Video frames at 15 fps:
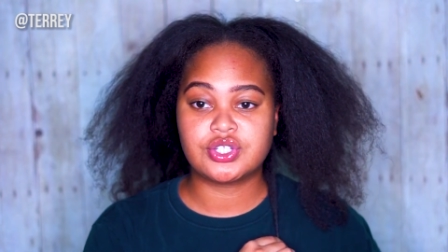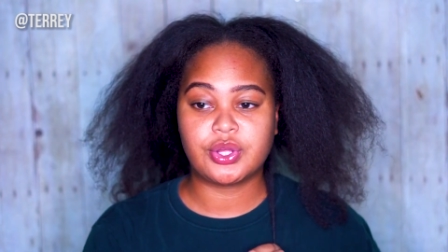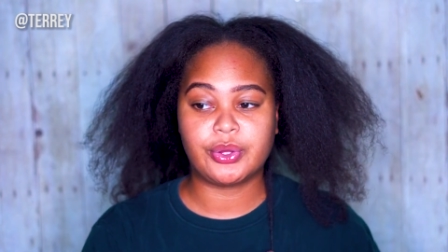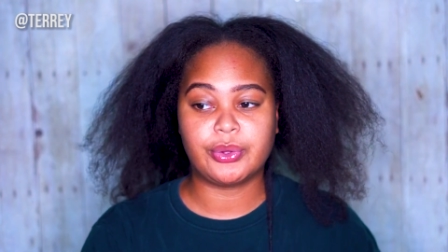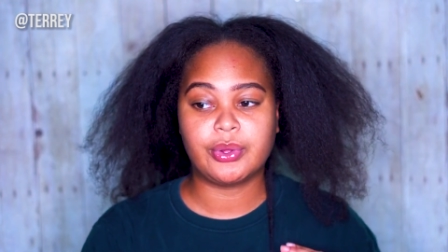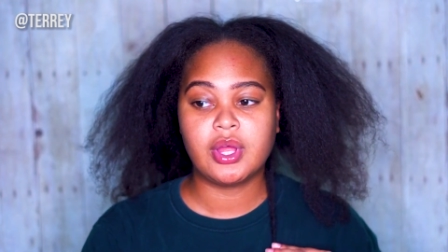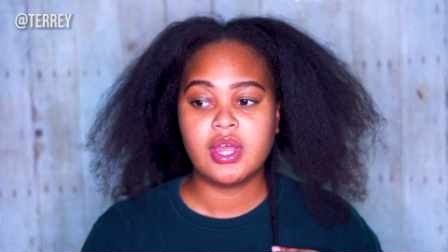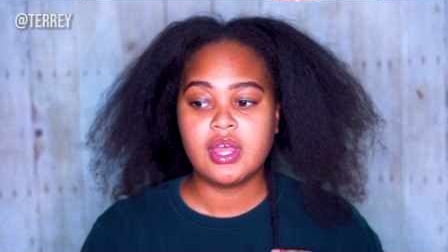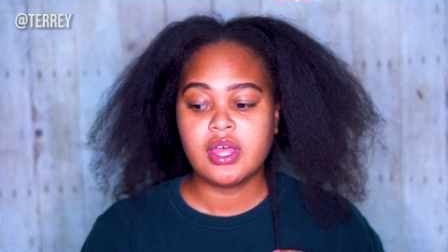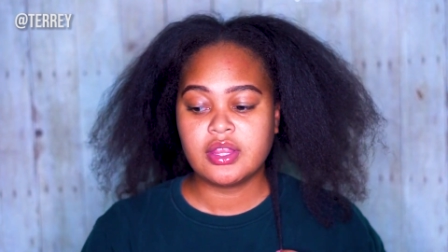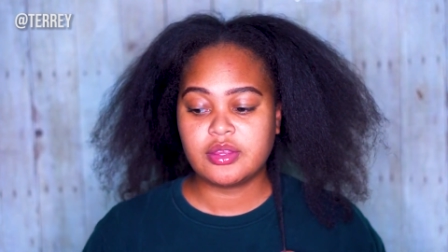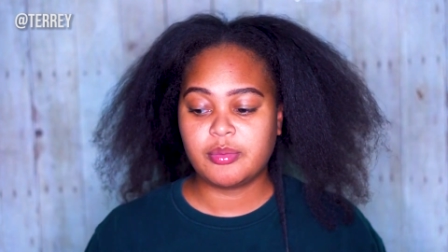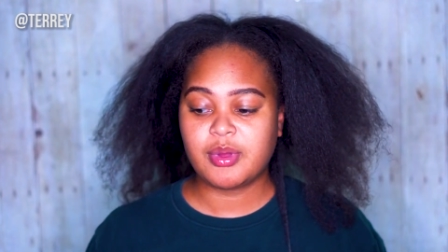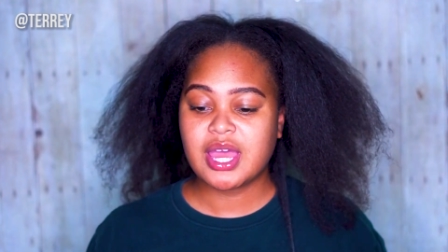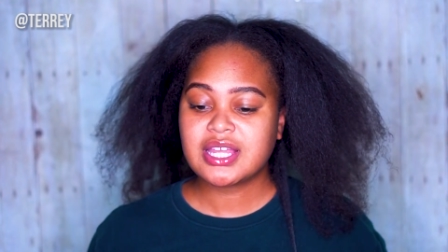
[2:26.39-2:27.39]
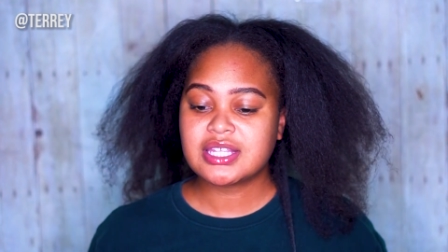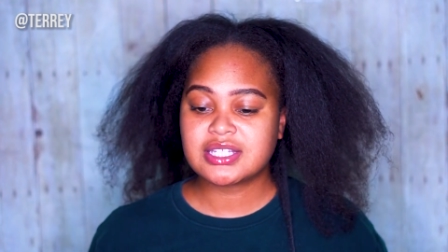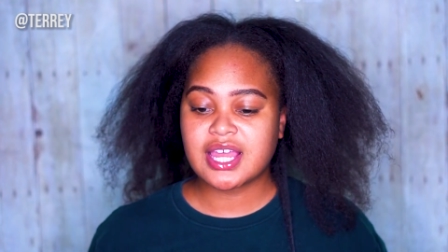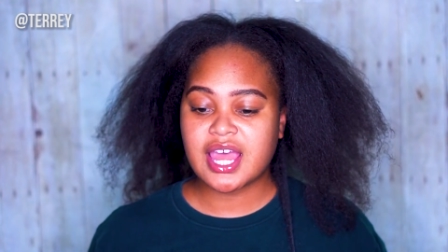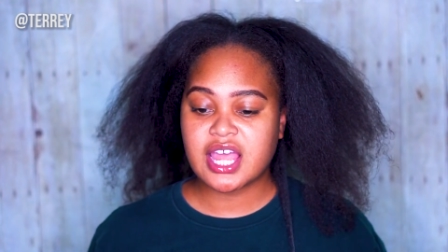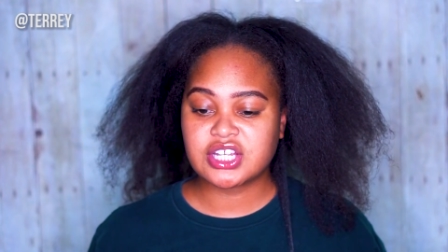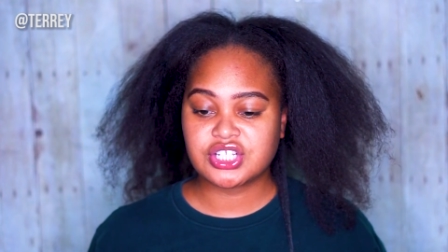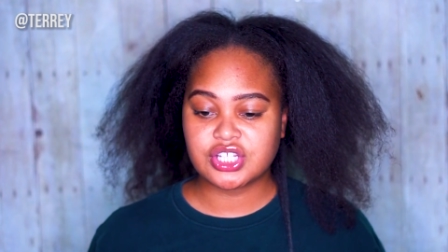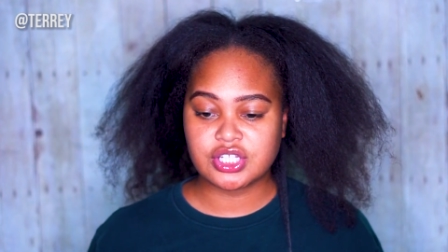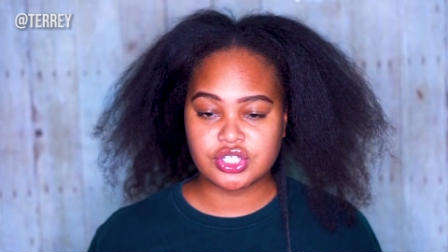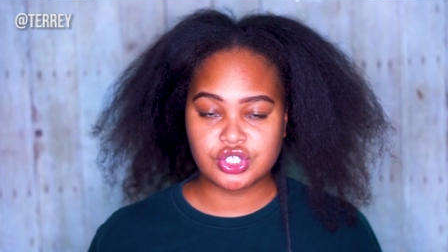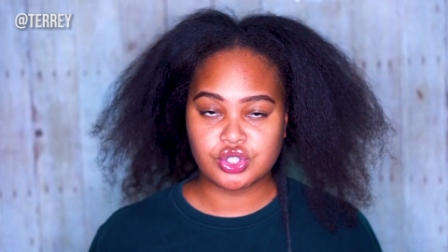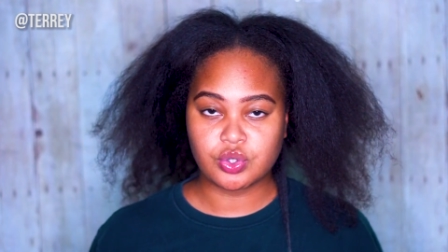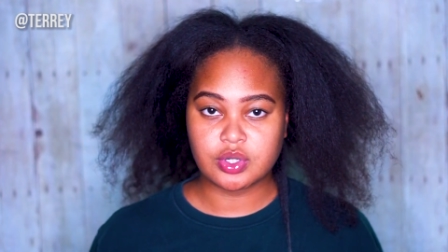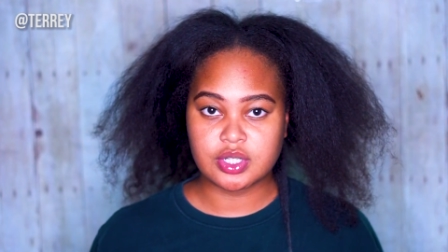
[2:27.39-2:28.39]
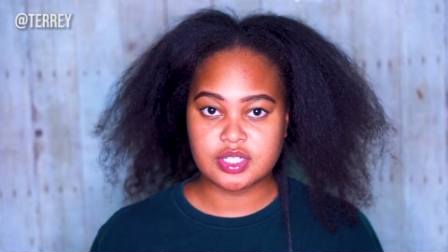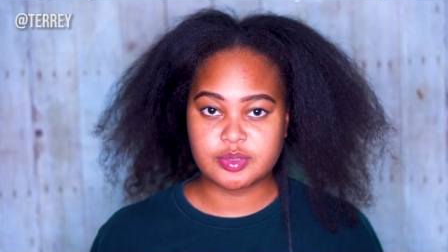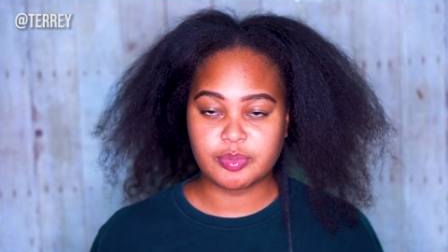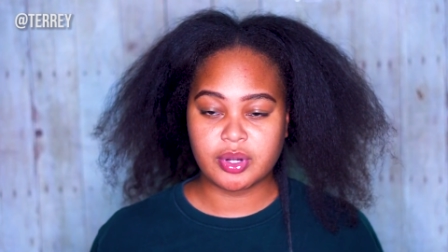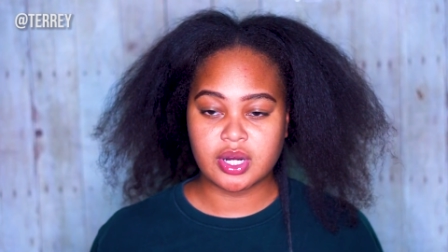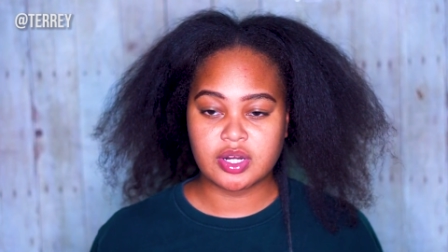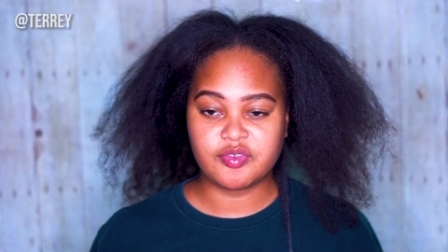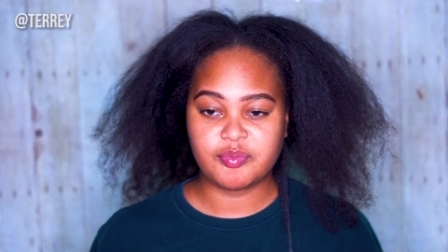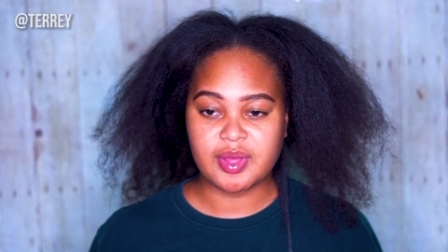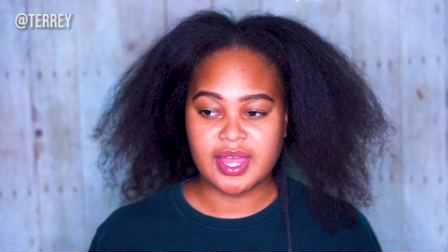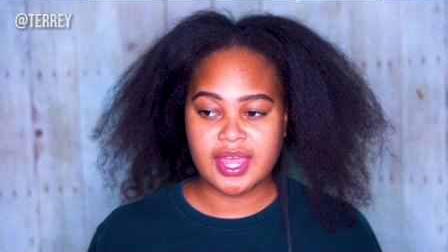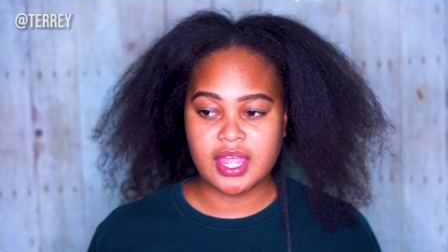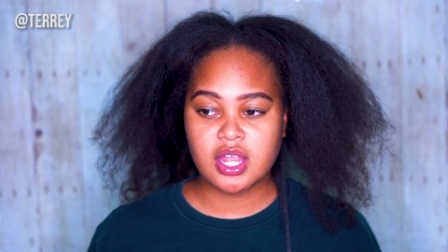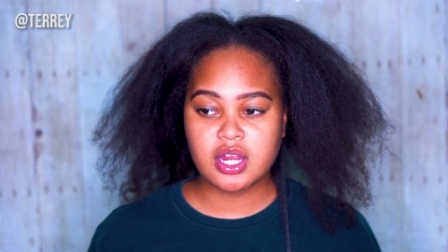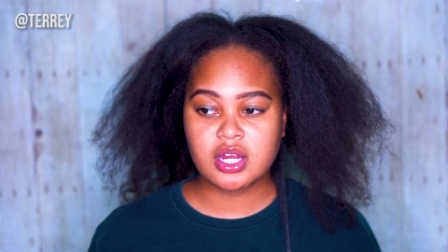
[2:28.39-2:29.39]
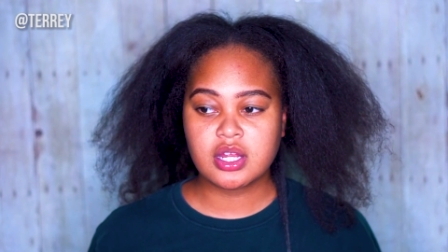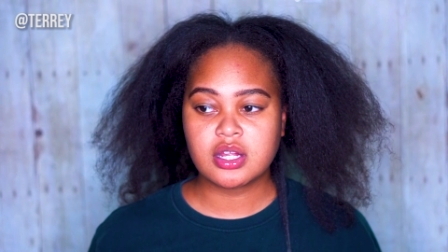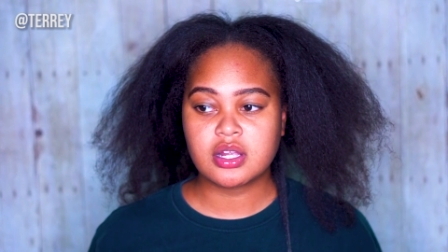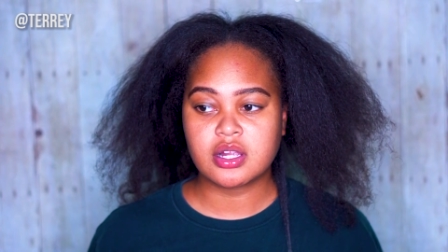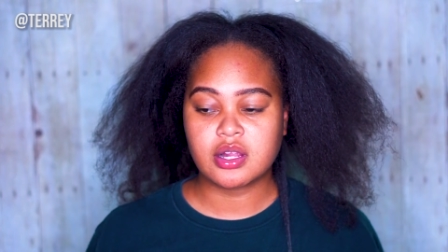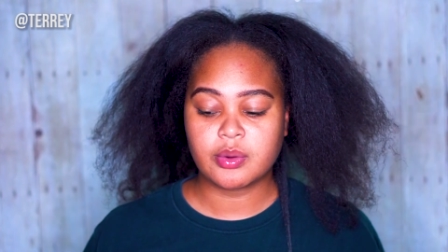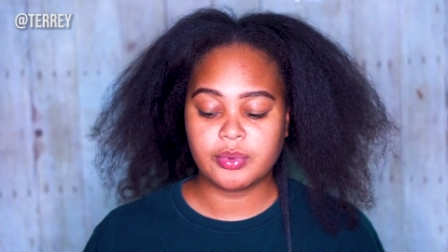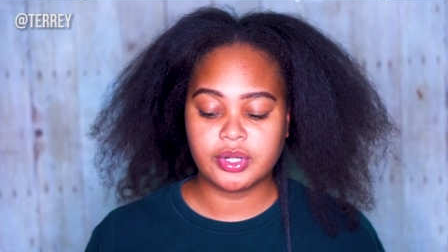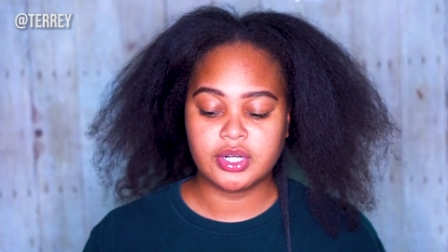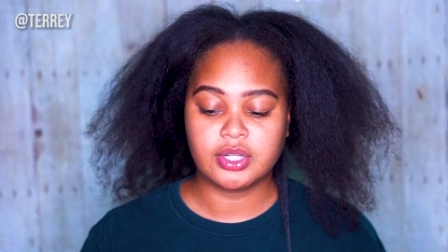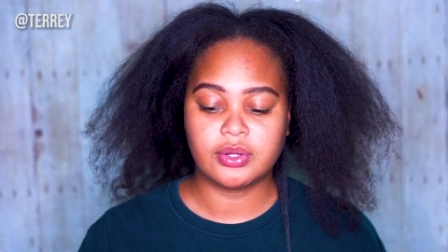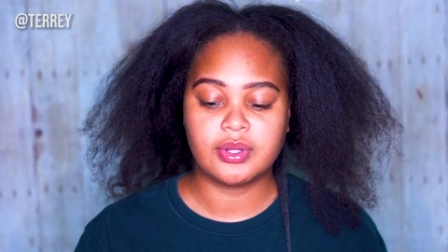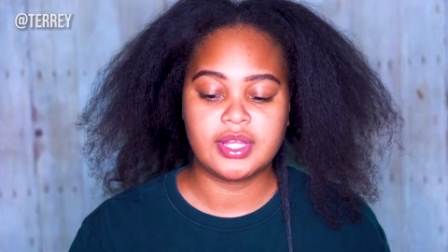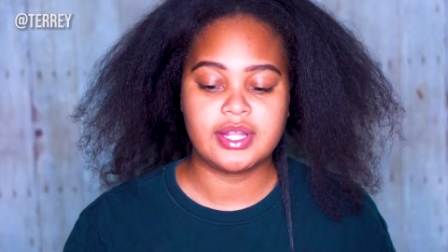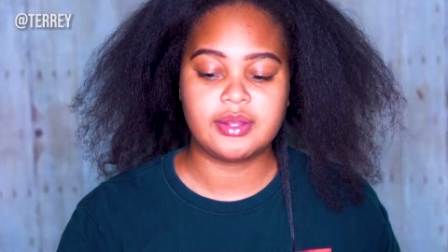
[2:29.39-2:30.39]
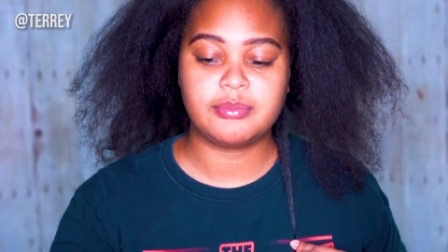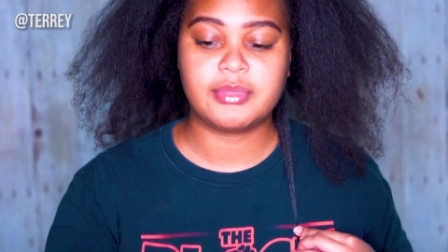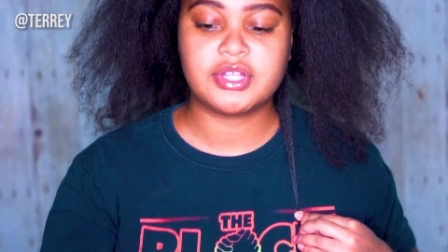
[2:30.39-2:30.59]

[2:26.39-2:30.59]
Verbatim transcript: So the back is actually the shortest part of my hair. I'm gonna go ahead and